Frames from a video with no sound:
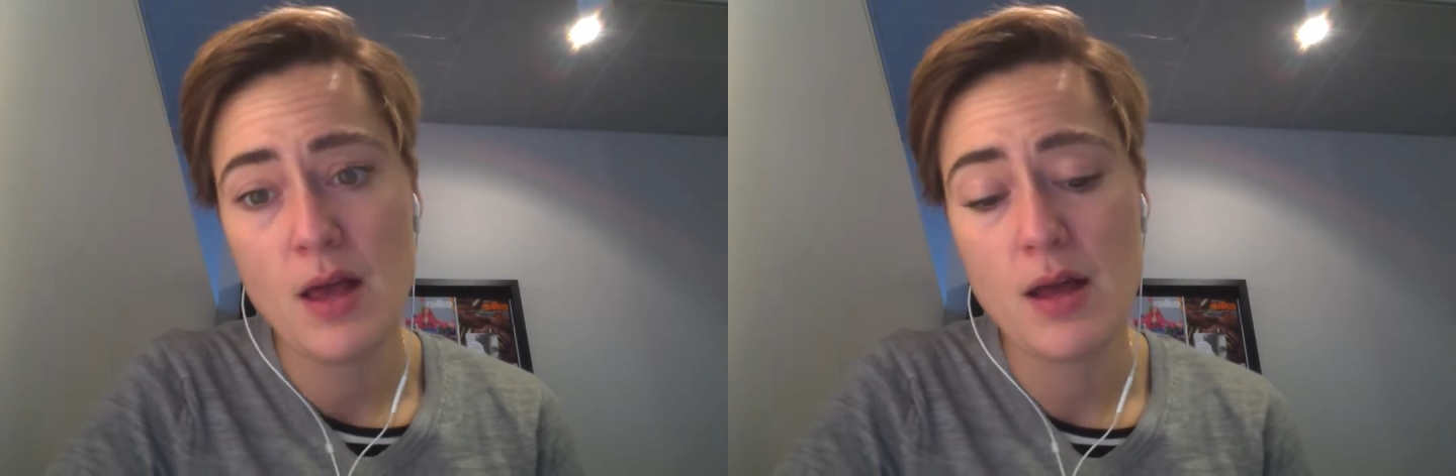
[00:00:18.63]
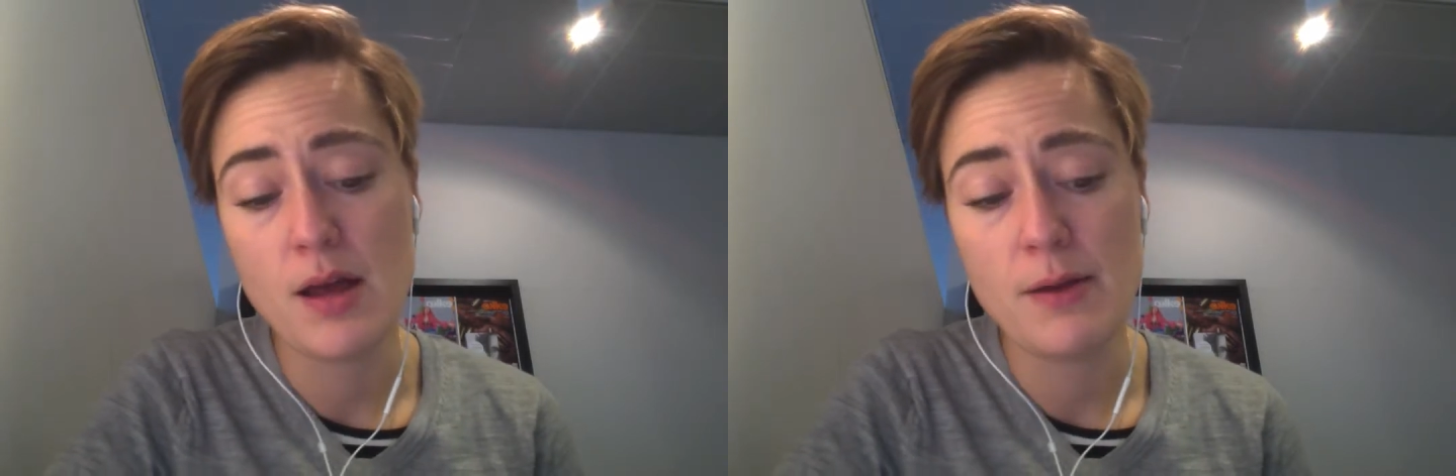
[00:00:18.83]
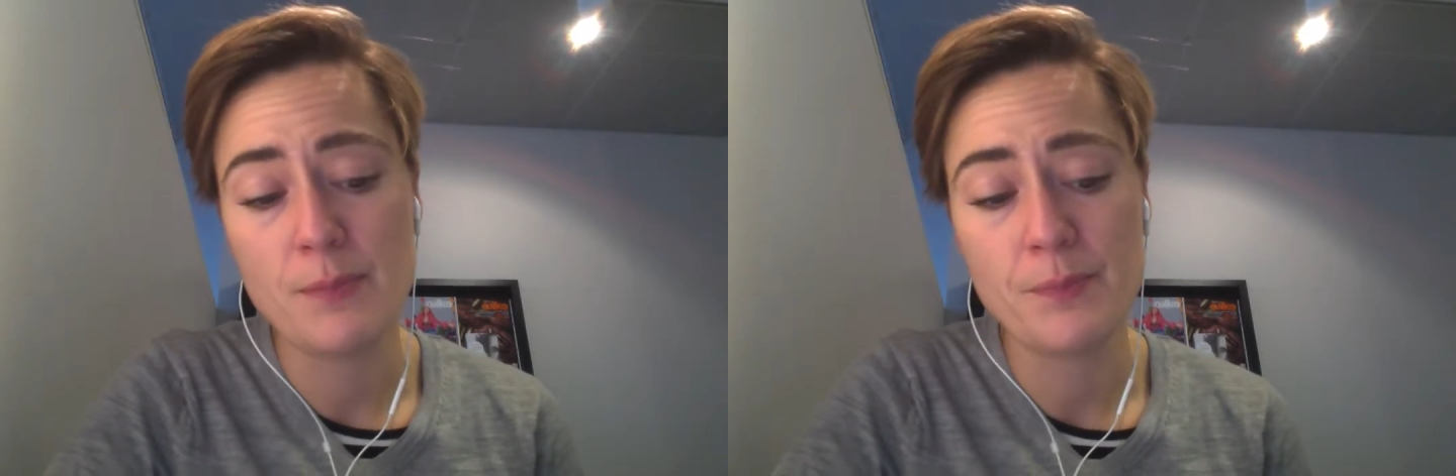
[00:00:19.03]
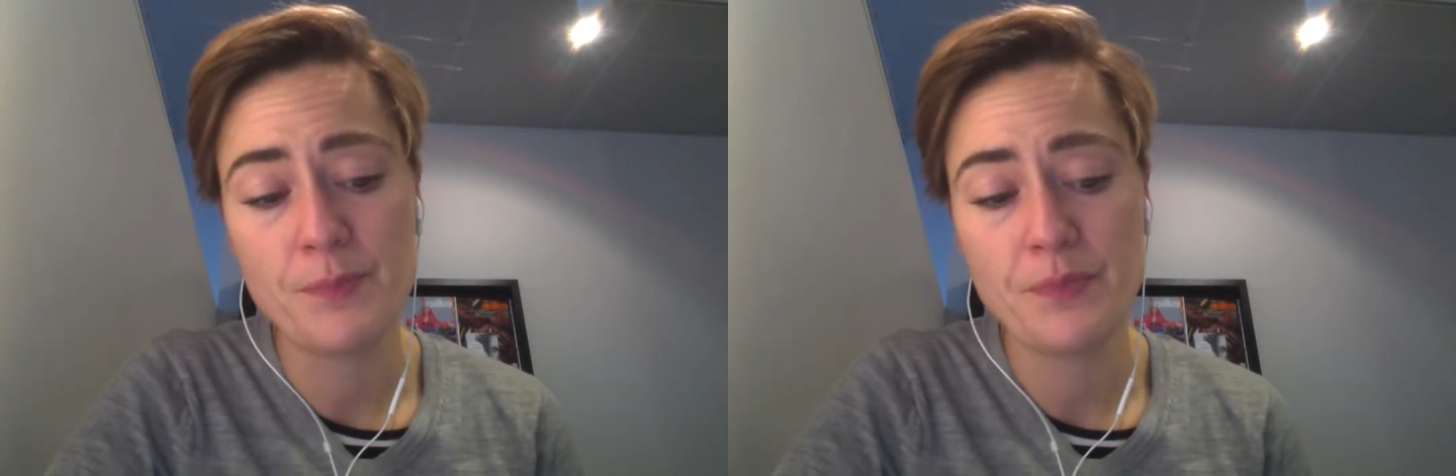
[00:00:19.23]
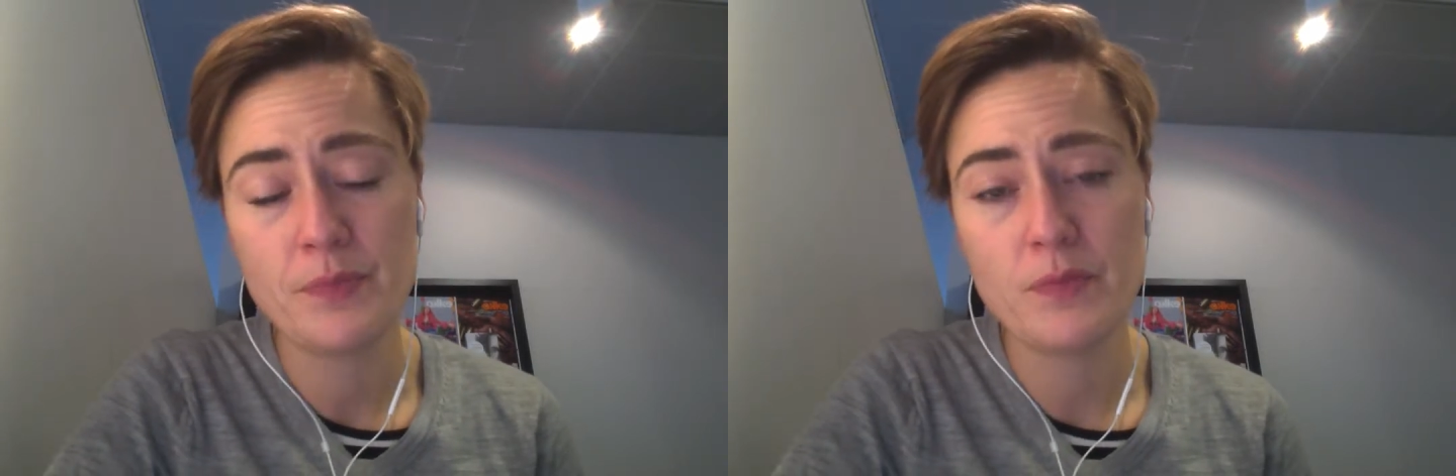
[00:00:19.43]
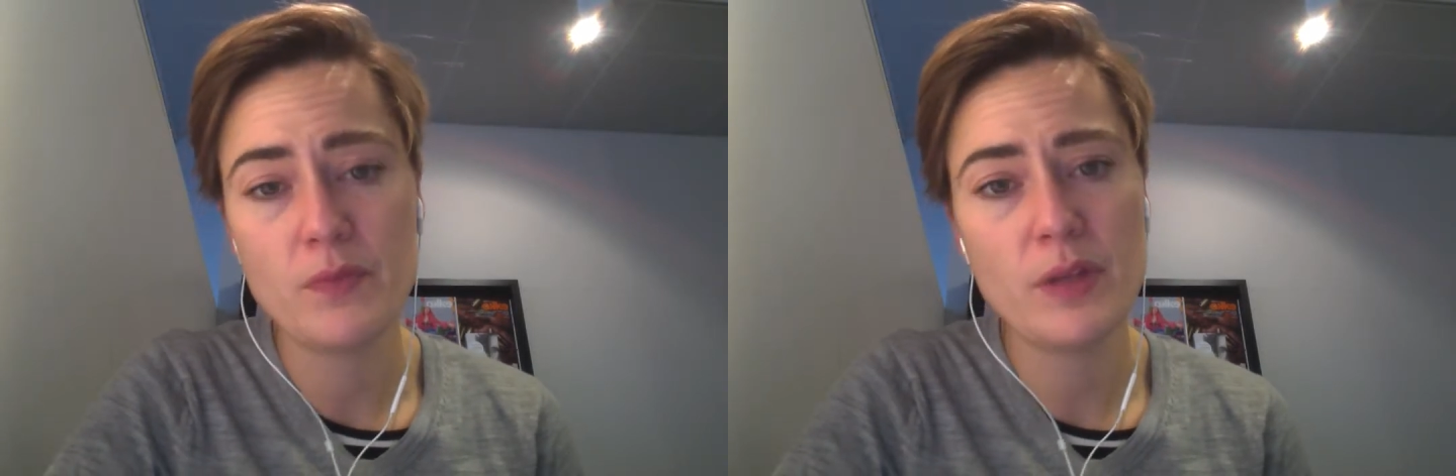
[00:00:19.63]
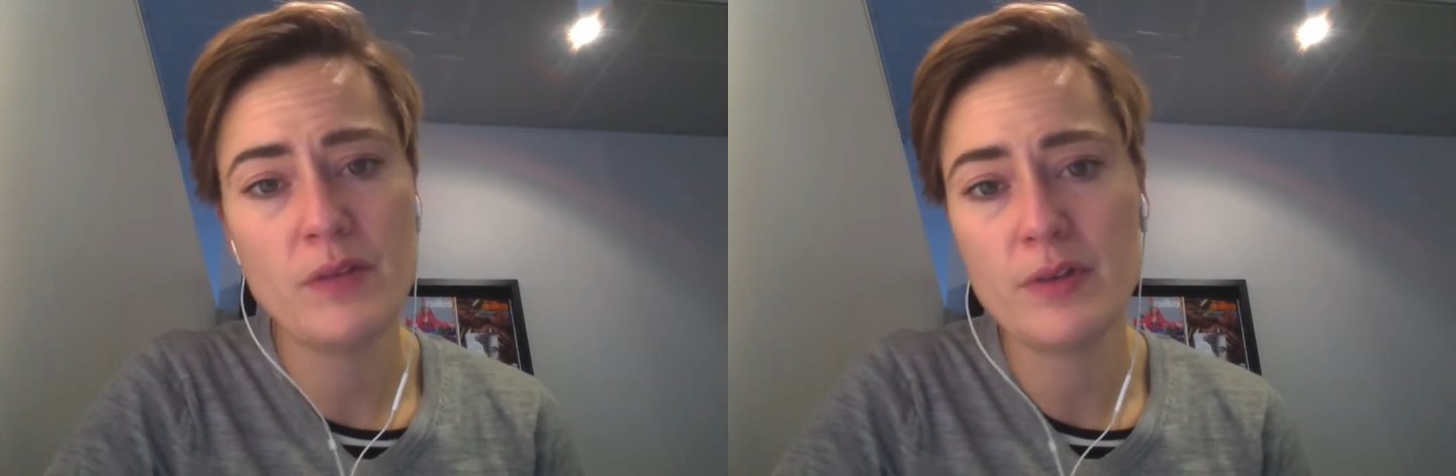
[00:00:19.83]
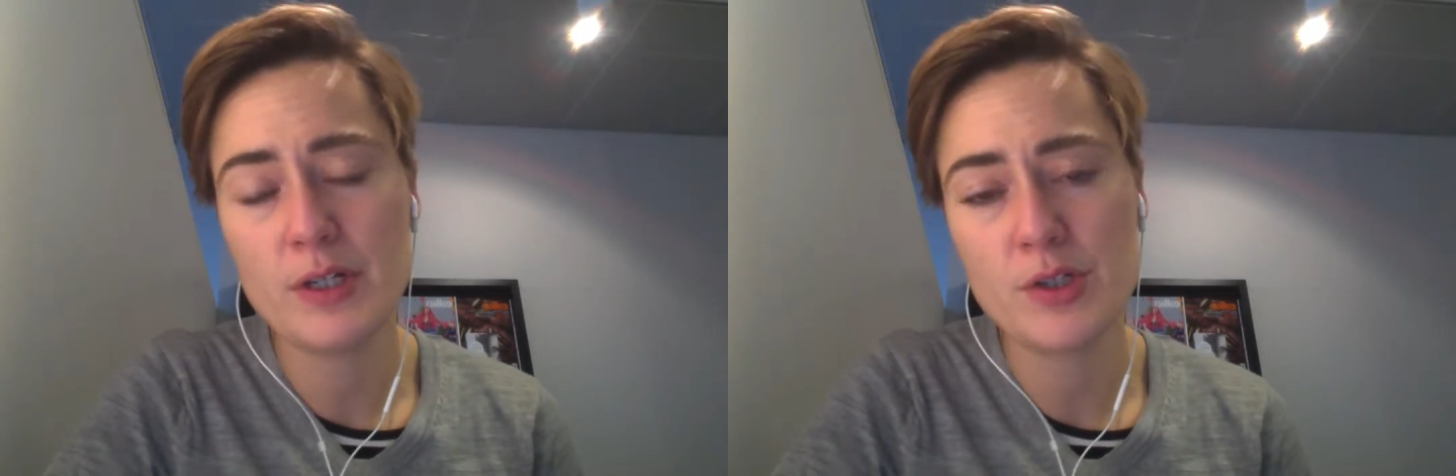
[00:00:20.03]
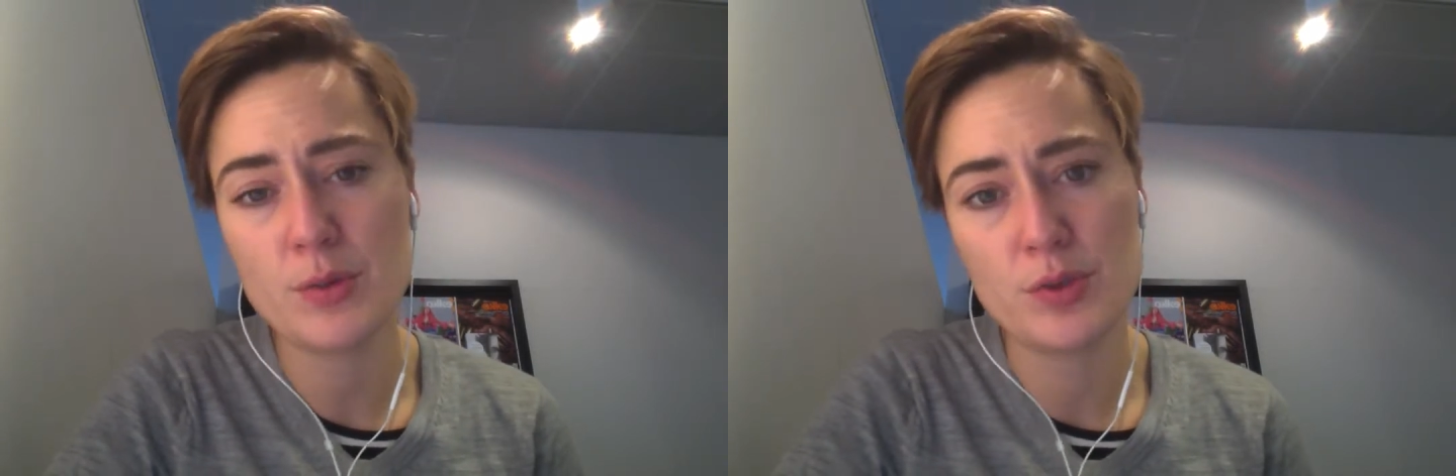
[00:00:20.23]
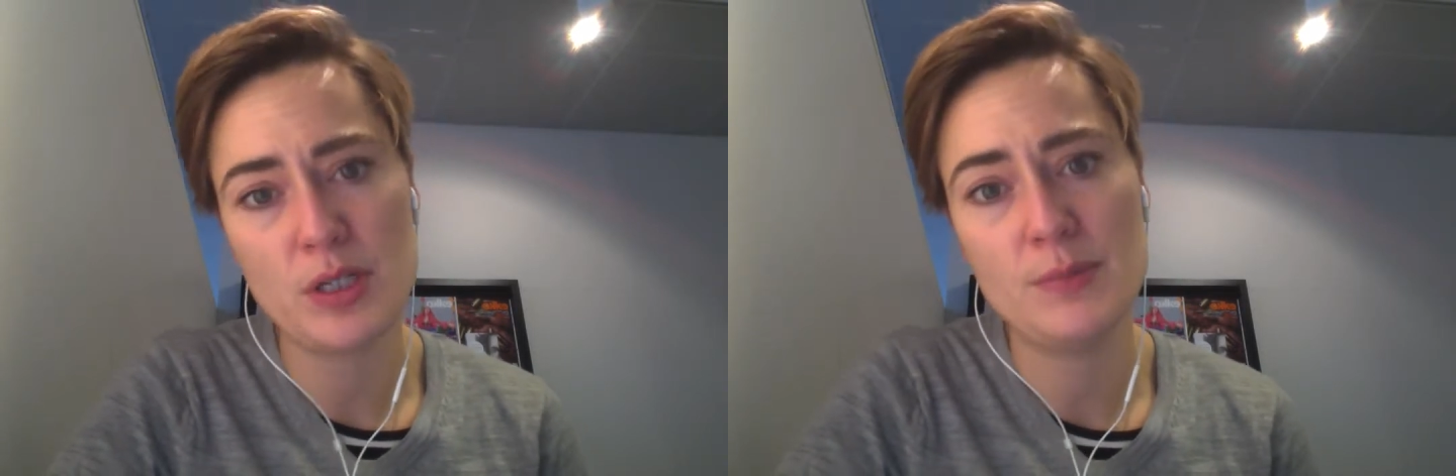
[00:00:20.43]
In very
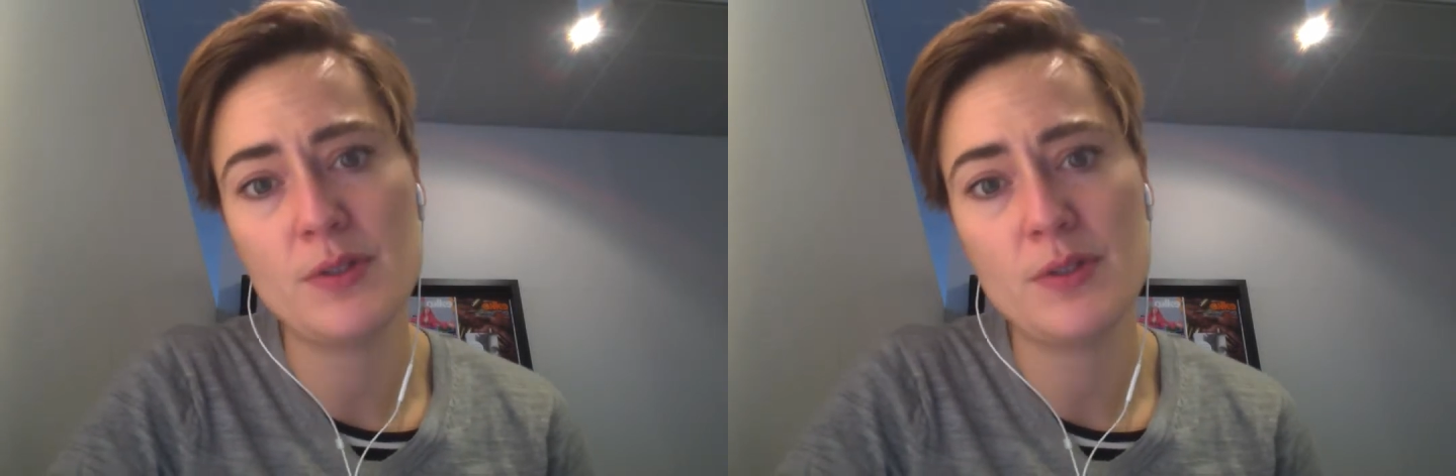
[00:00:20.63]
short terms,